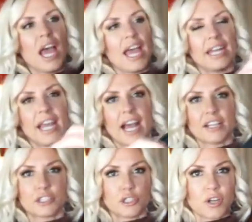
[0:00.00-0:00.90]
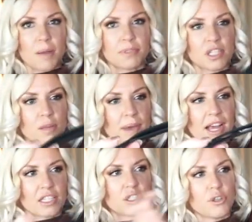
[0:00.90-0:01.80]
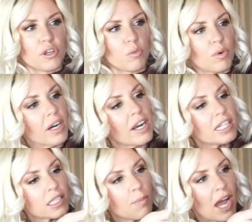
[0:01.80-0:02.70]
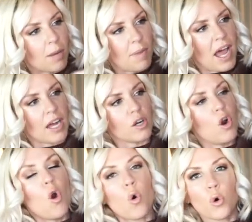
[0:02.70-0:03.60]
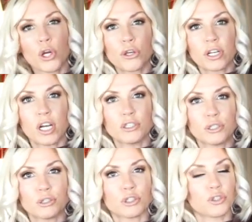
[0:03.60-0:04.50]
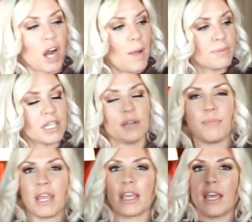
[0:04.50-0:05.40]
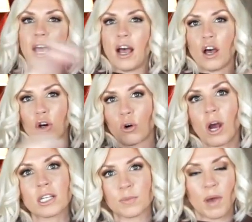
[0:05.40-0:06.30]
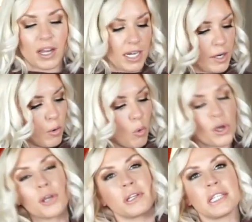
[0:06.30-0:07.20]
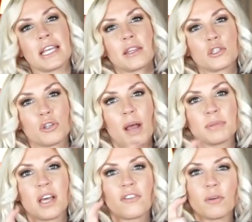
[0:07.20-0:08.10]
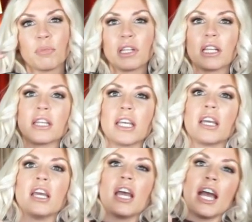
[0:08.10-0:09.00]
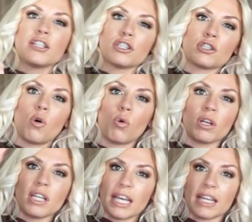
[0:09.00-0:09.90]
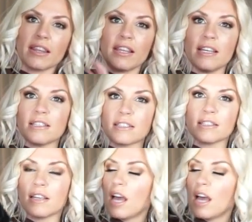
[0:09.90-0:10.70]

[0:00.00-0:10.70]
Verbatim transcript: and it has straps on the back so you can wear it as the backpack or you can undo the straps and make it a crossbody or you can take the straps off completely and just hold it like this